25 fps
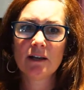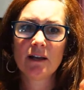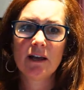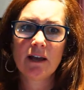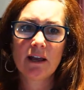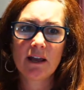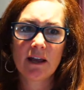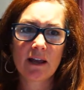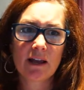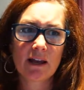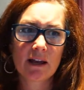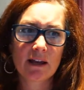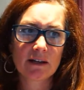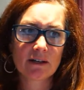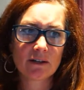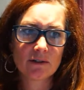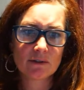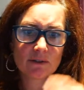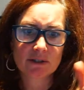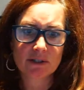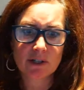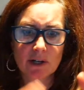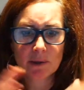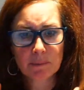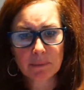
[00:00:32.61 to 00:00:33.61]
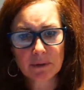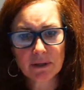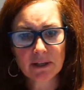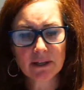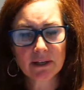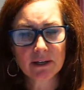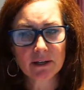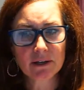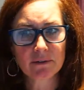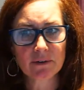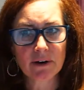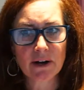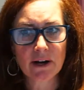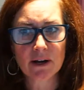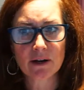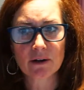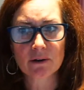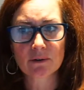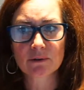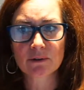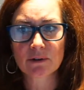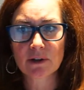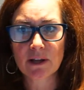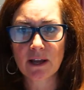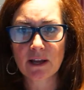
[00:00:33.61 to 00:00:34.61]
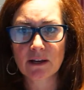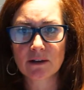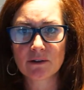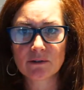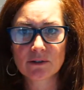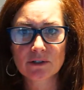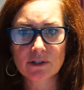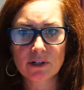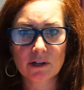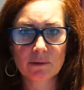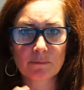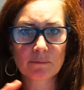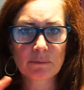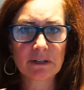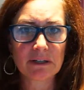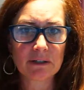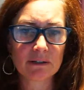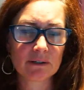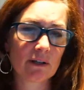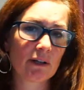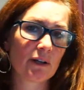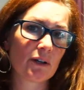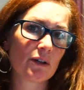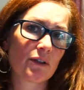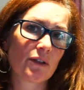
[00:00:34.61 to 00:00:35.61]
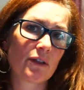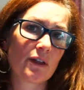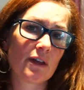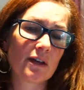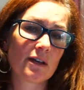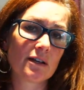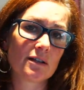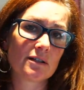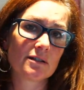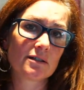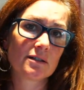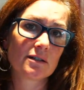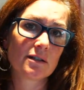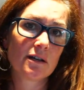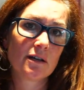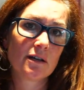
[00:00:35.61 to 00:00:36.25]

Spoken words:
and you start playing around and you start building things